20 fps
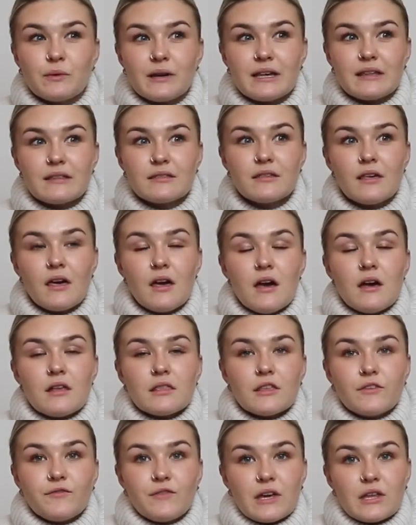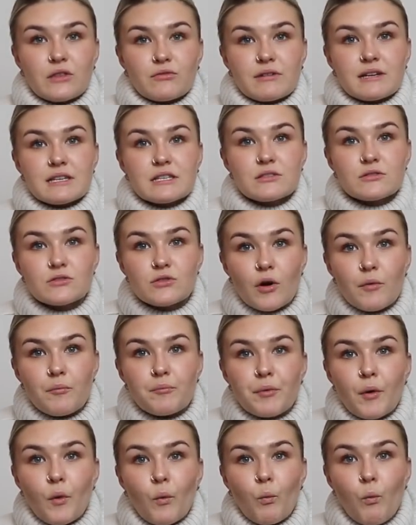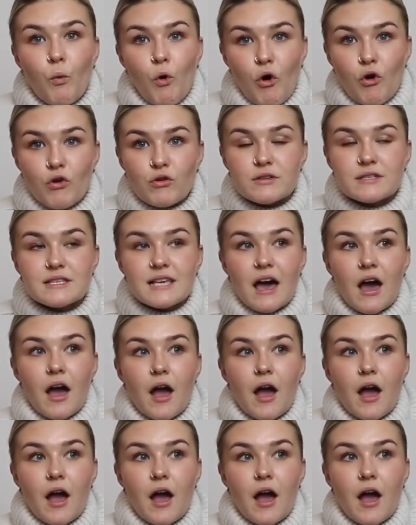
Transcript: with the V3 Stomp was